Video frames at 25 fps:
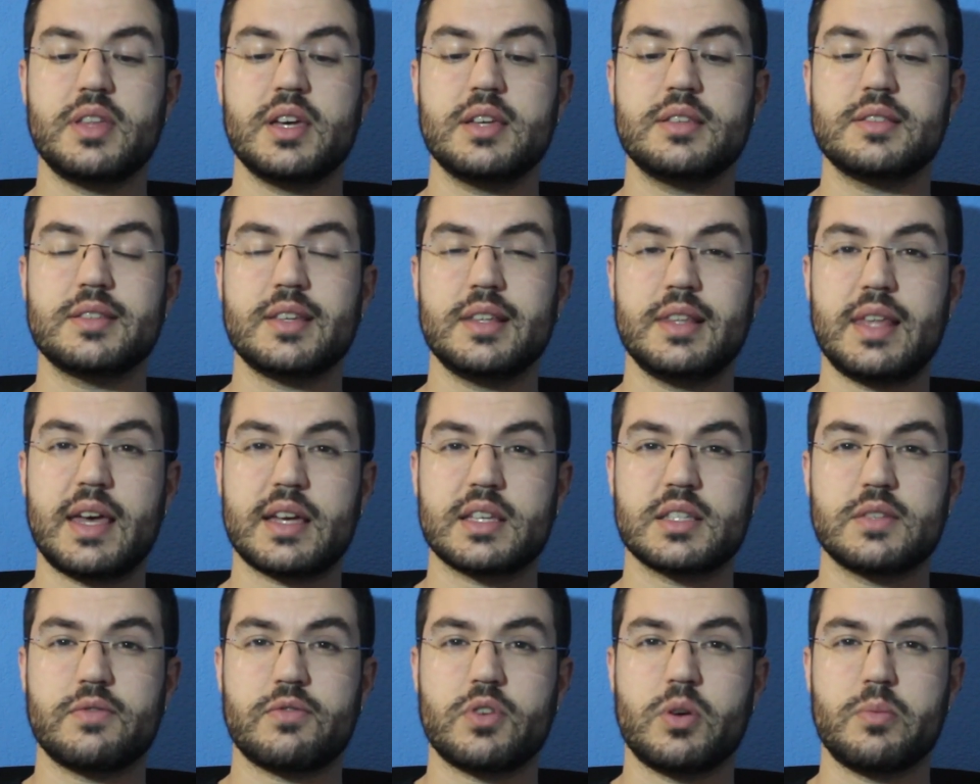they
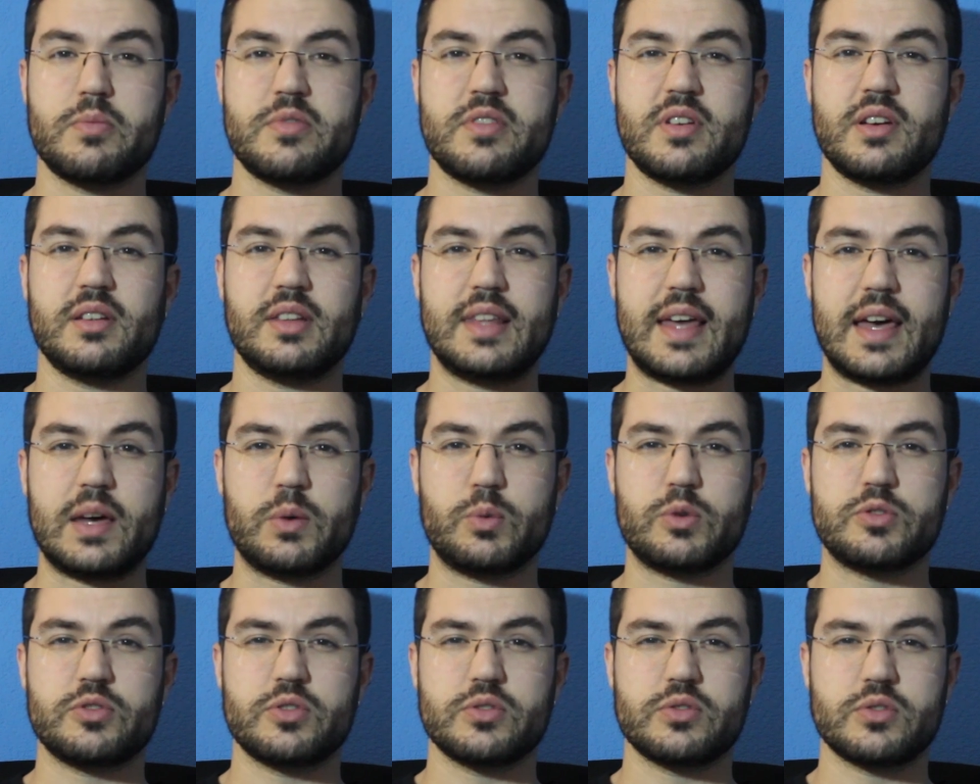select from their
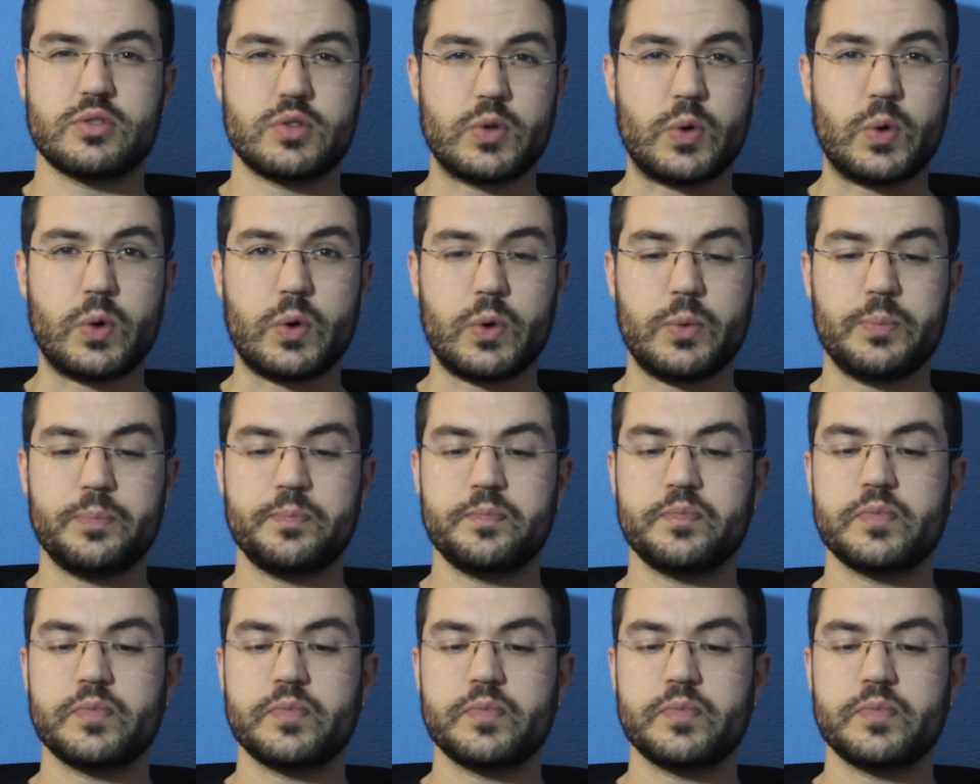language store.